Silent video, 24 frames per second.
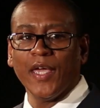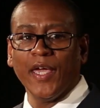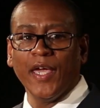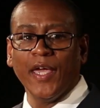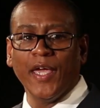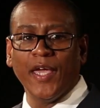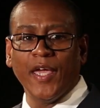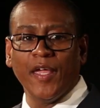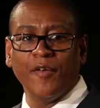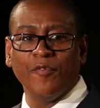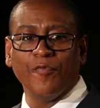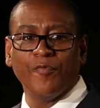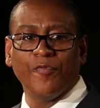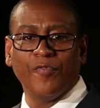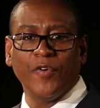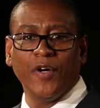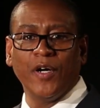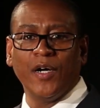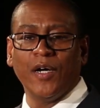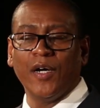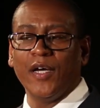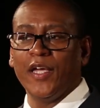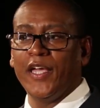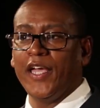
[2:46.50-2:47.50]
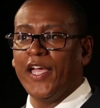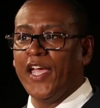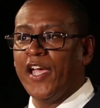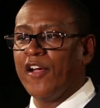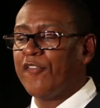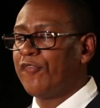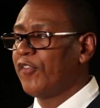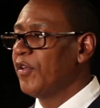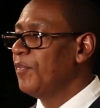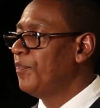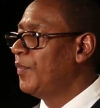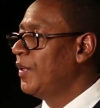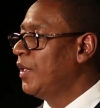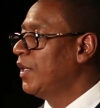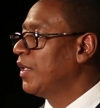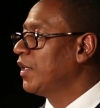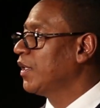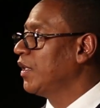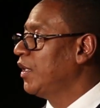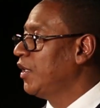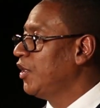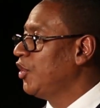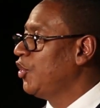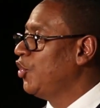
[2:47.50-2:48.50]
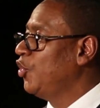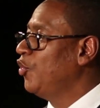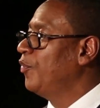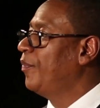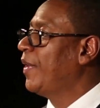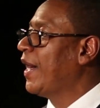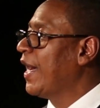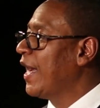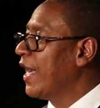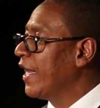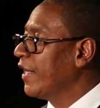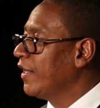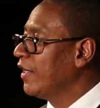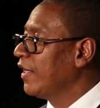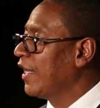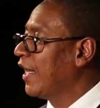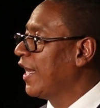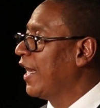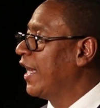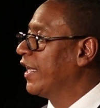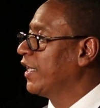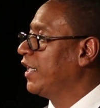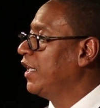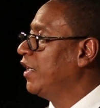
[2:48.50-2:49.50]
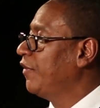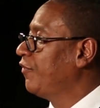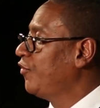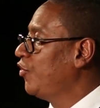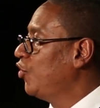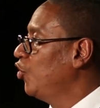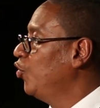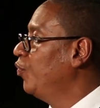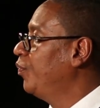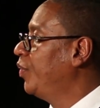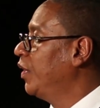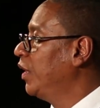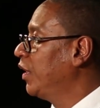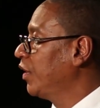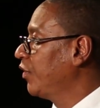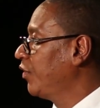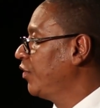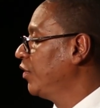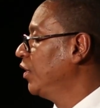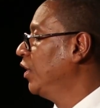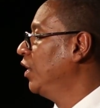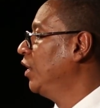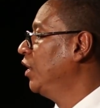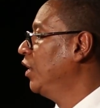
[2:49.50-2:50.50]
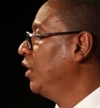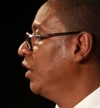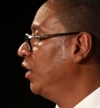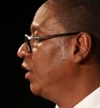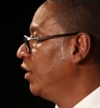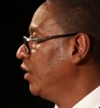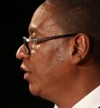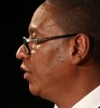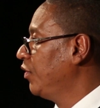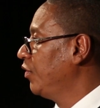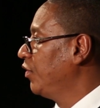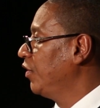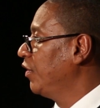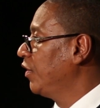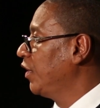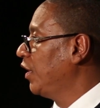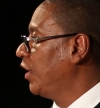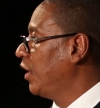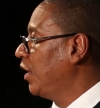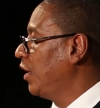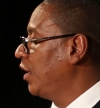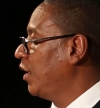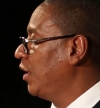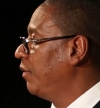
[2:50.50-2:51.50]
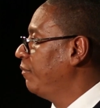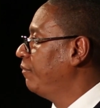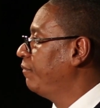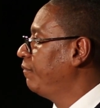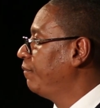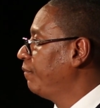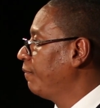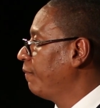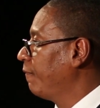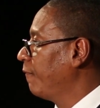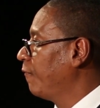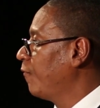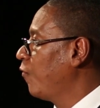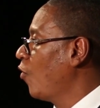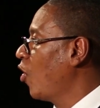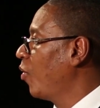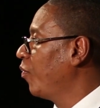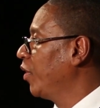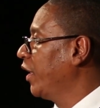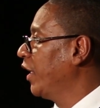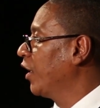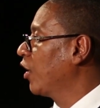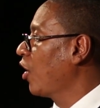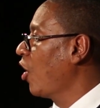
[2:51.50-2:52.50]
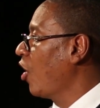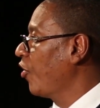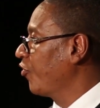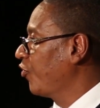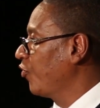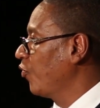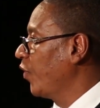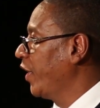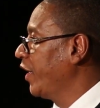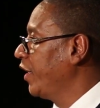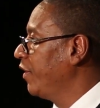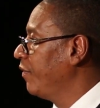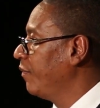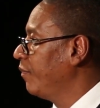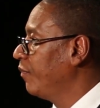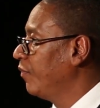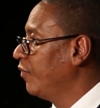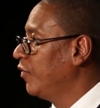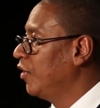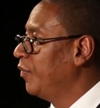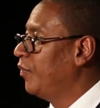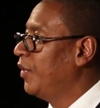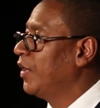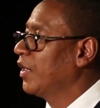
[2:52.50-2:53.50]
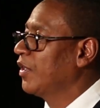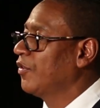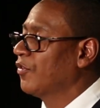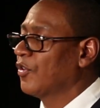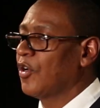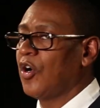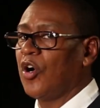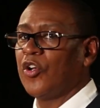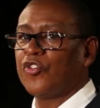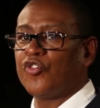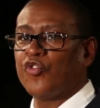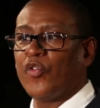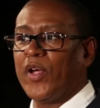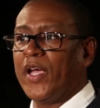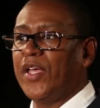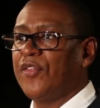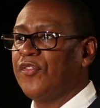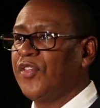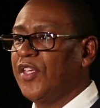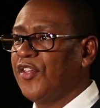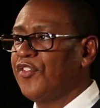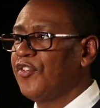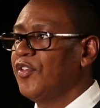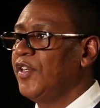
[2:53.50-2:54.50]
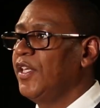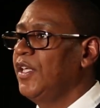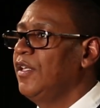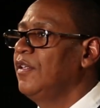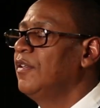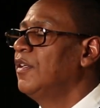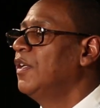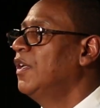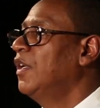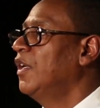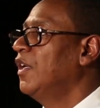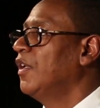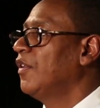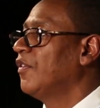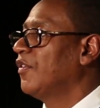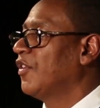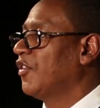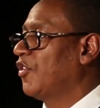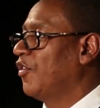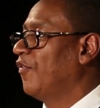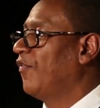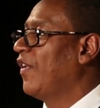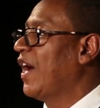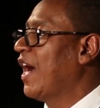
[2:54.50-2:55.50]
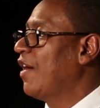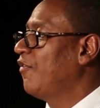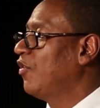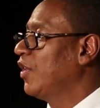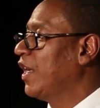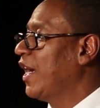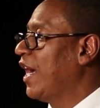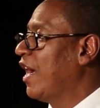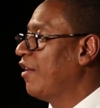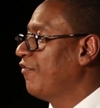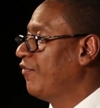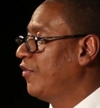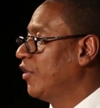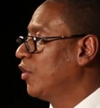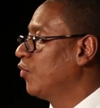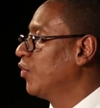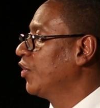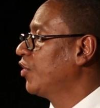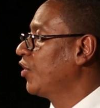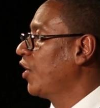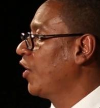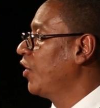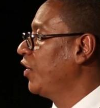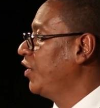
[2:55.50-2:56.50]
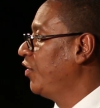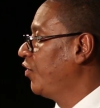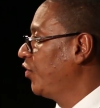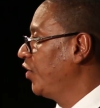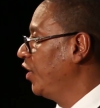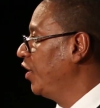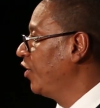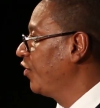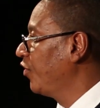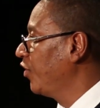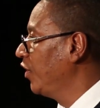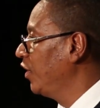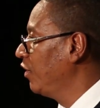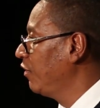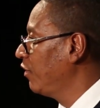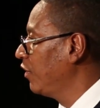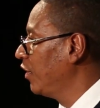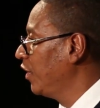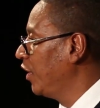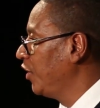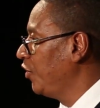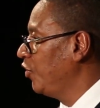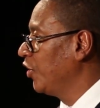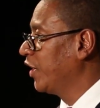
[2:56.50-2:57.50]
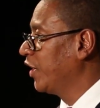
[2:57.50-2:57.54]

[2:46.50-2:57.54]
And for every book you buy, I give 2 books to the formerly incarcerated. The book is called Transitioning, The Survival Guide for the Returning Citizen. And